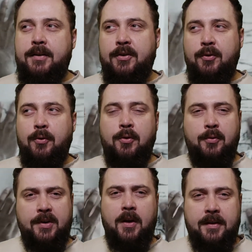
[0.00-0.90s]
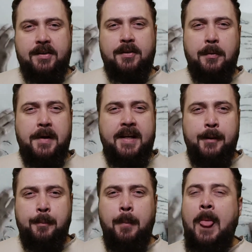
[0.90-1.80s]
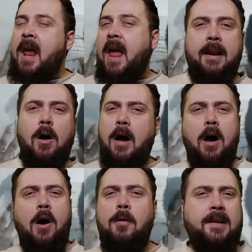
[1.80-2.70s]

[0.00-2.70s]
to who's on screen and all,